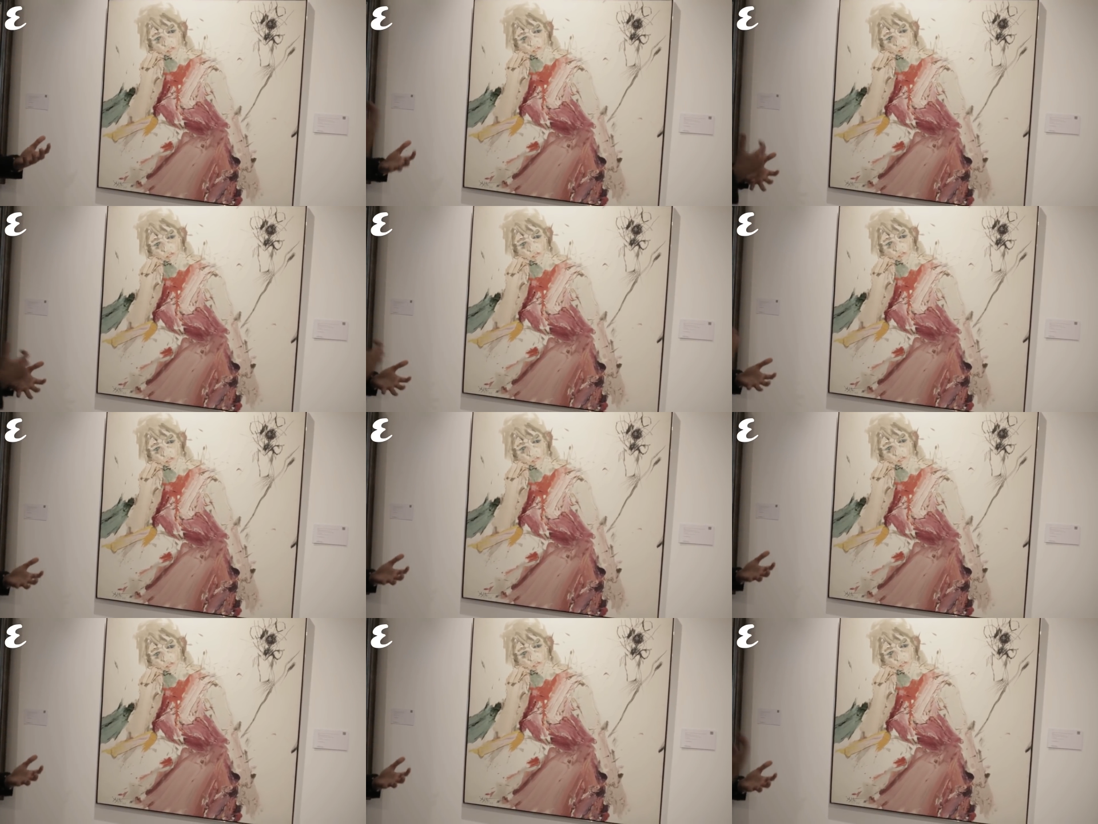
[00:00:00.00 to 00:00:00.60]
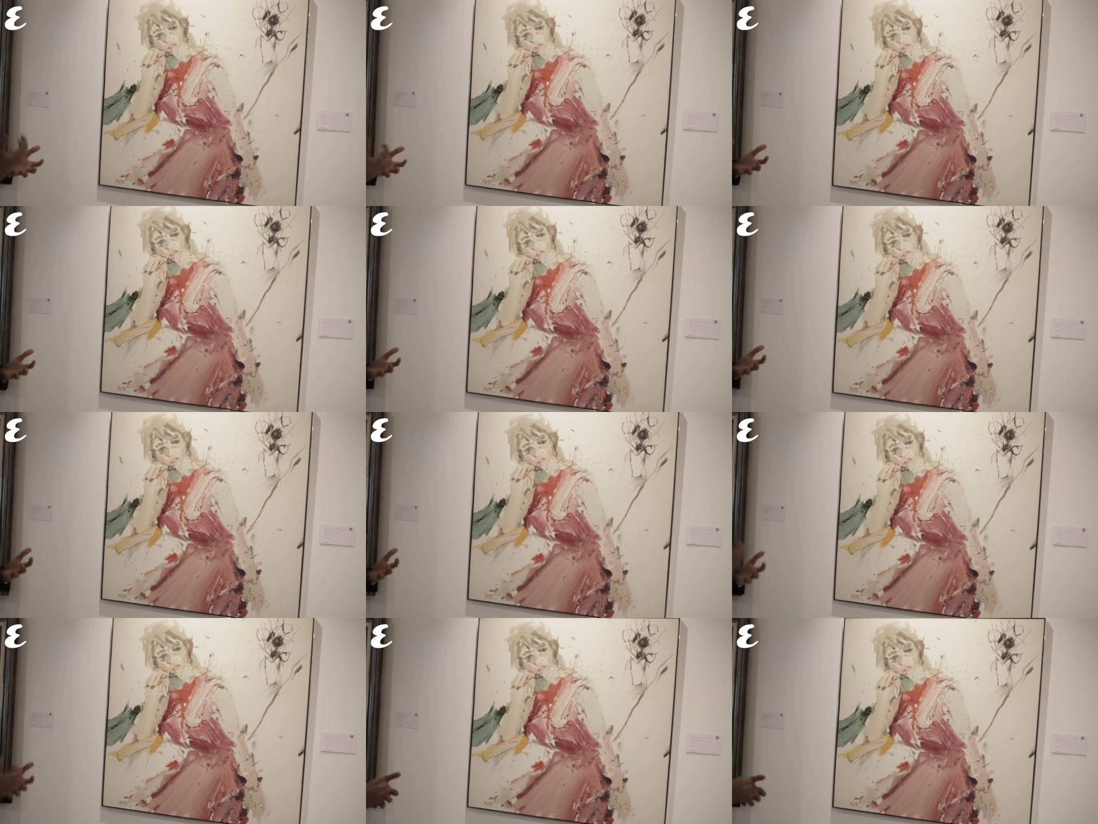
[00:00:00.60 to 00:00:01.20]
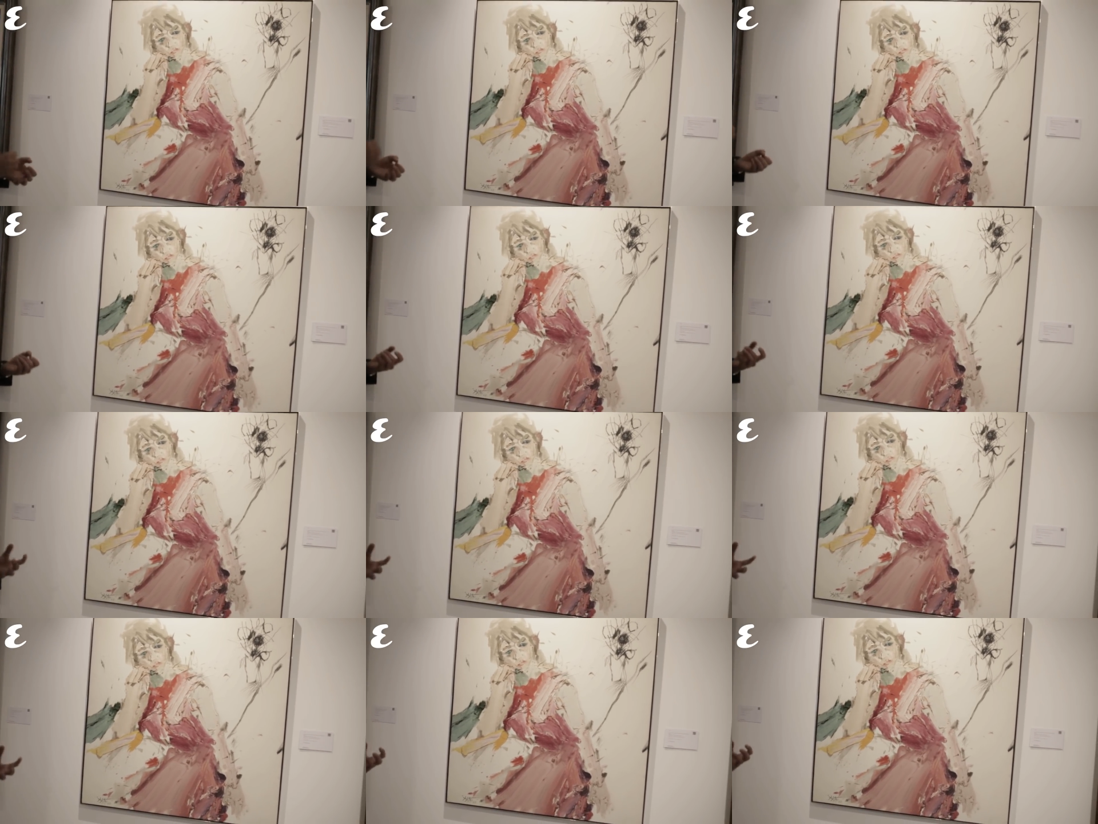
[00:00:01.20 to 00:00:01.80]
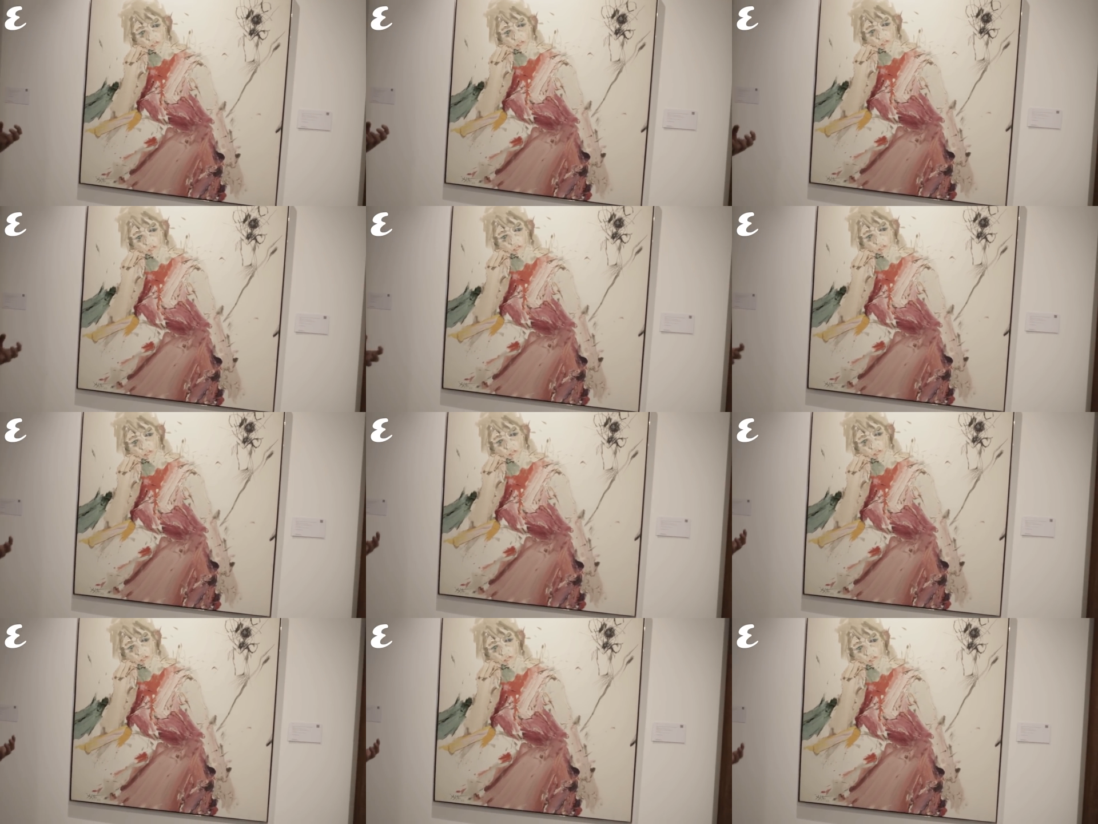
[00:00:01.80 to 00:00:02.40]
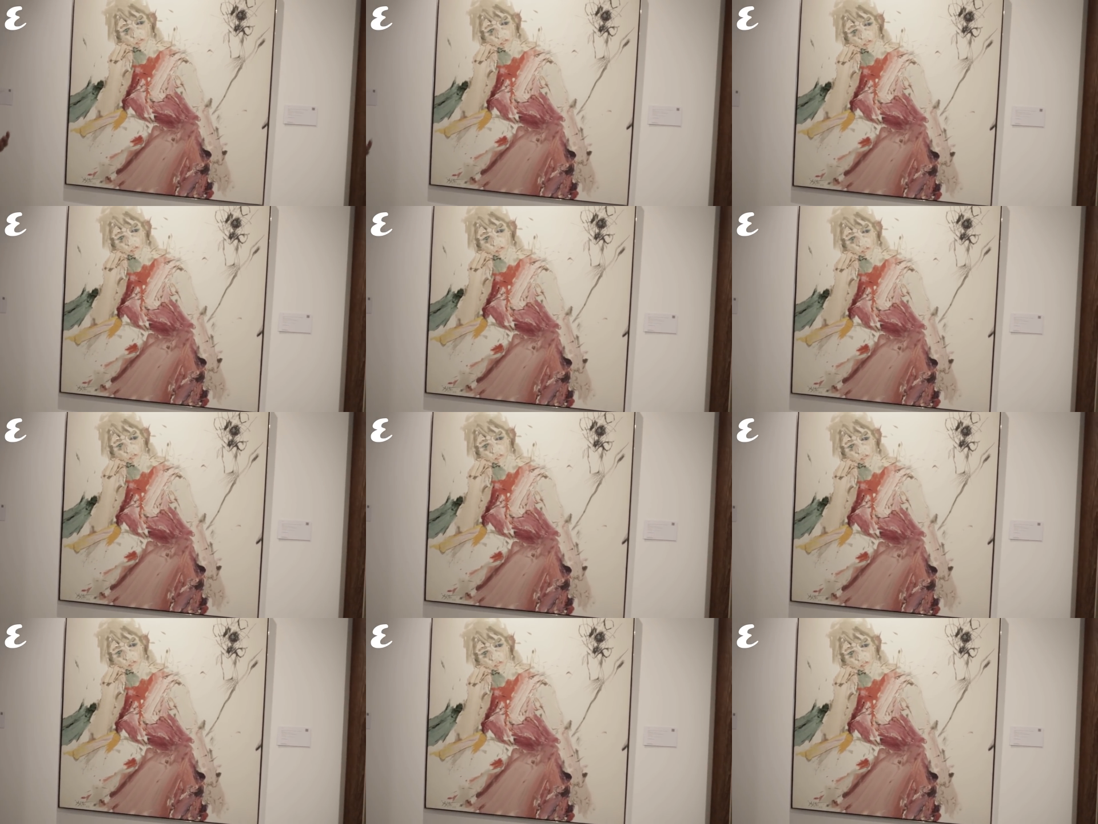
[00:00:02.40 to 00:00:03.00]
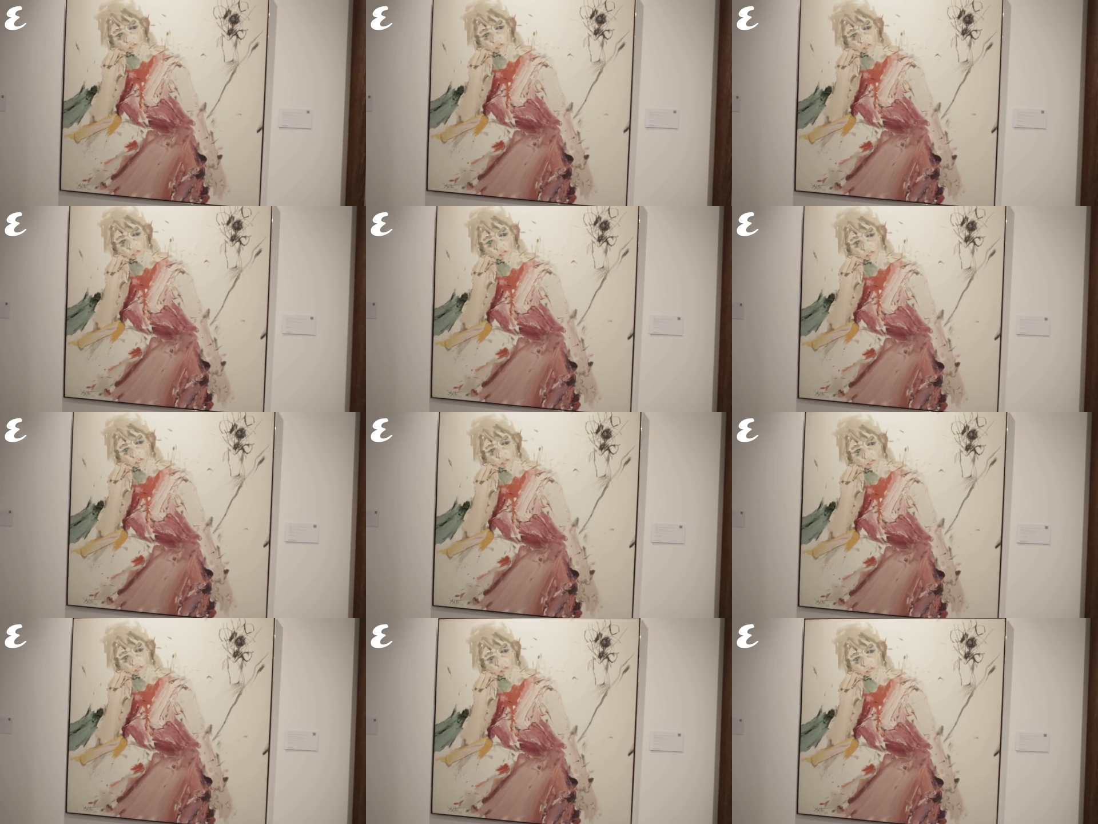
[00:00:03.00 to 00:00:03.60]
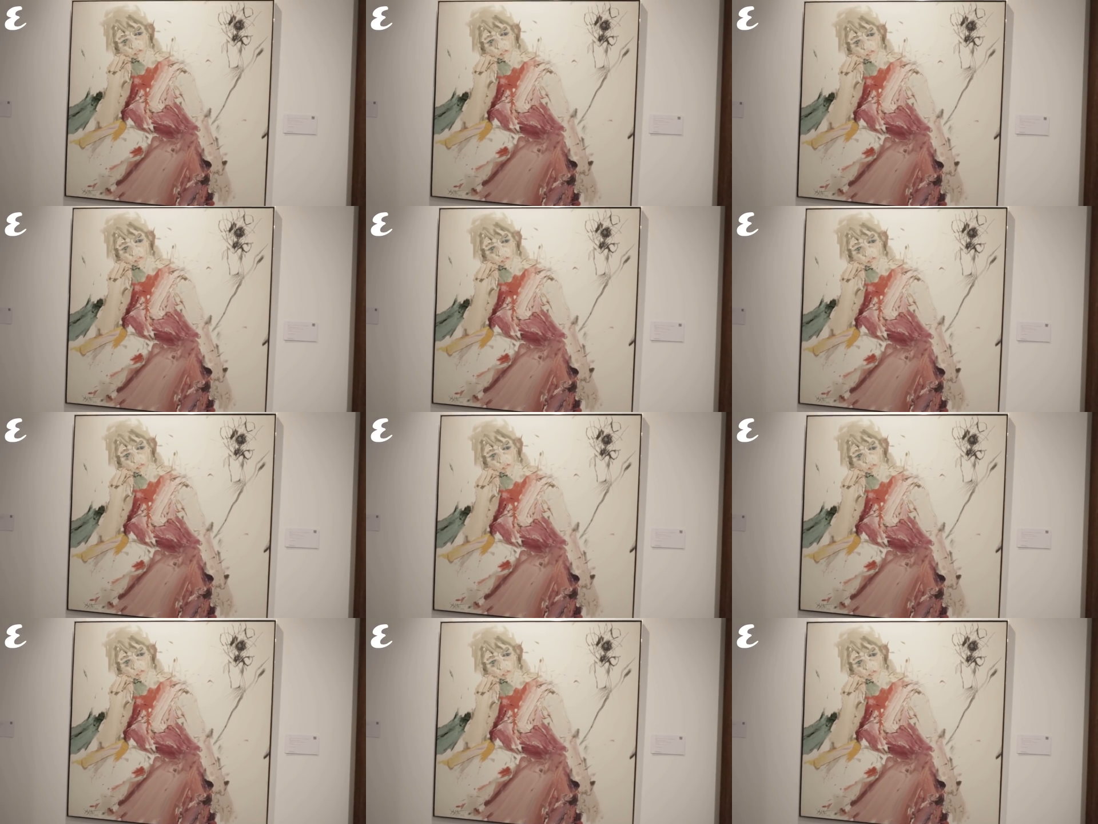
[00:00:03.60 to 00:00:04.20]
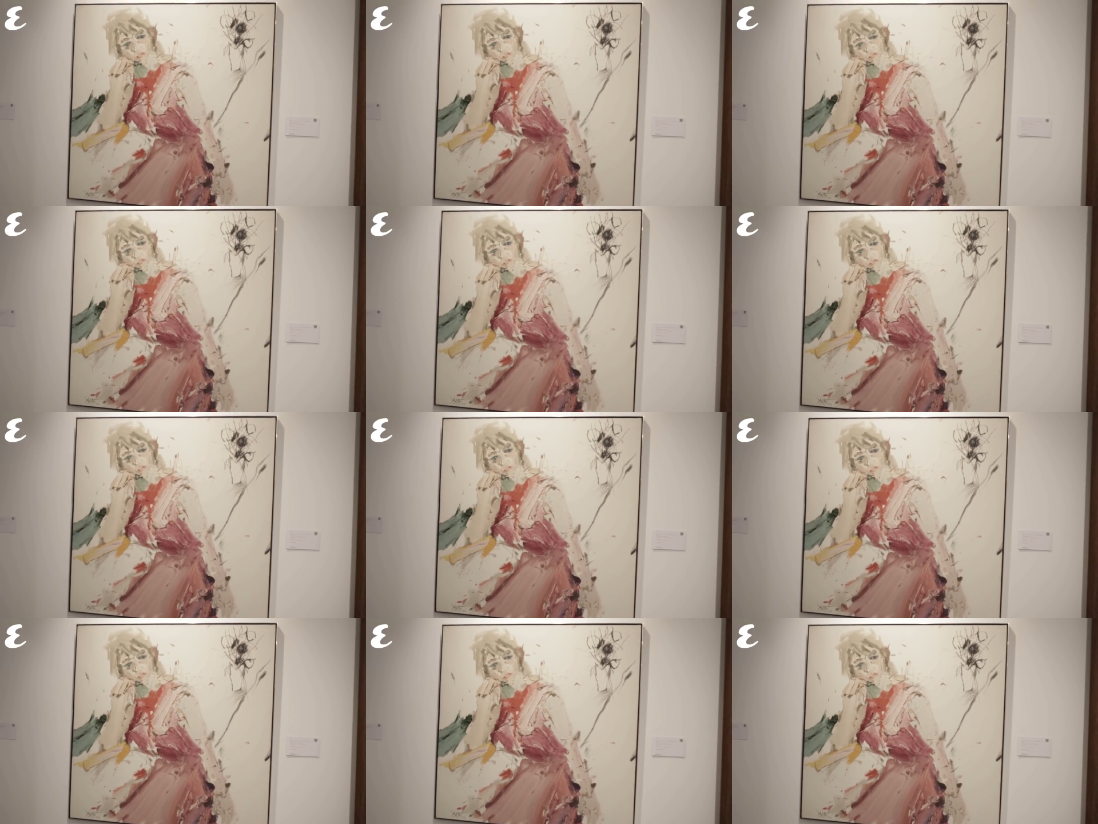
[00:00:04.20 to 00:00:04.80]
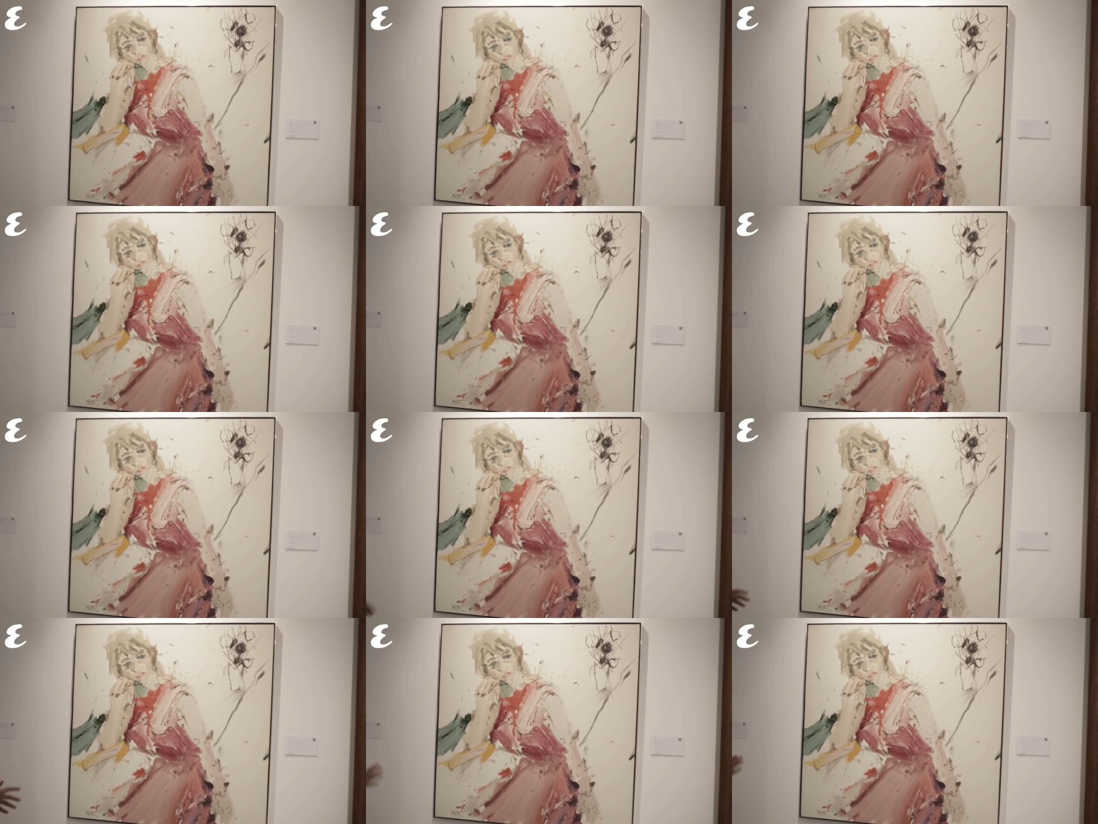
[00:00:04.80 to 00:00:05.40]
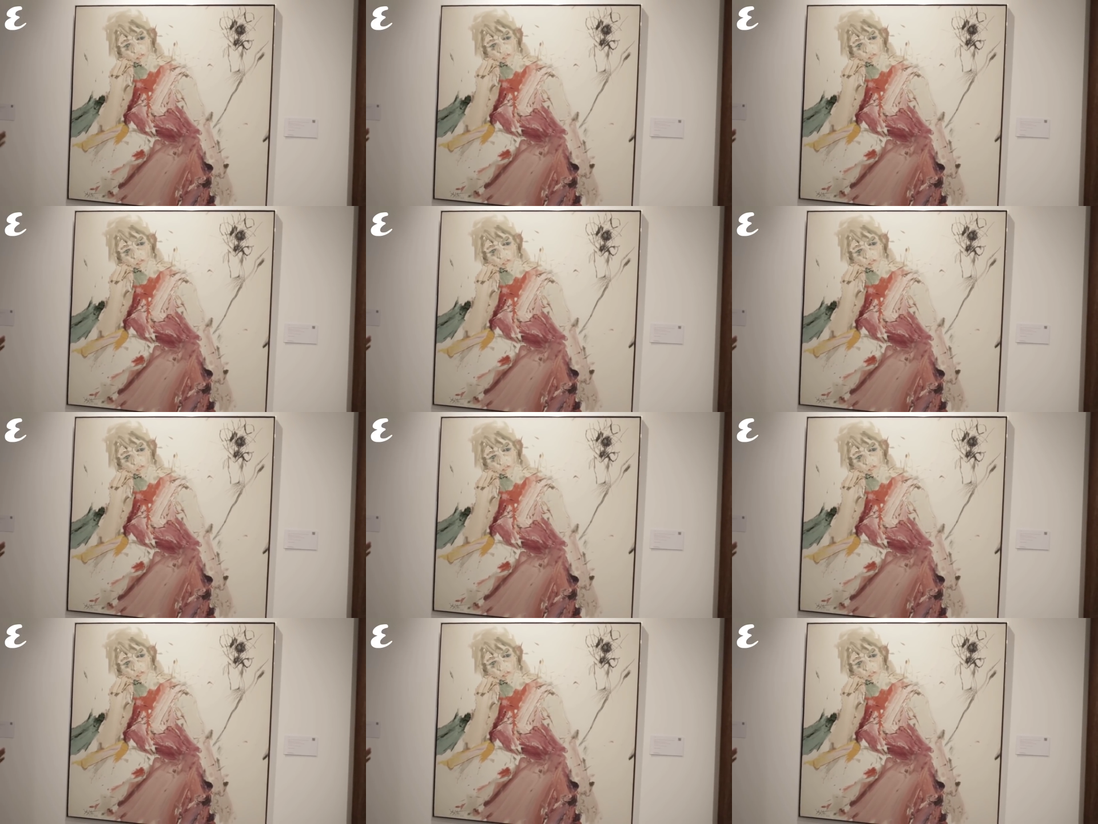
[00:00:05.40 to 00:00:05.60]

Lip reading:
[unreadable: no face in view]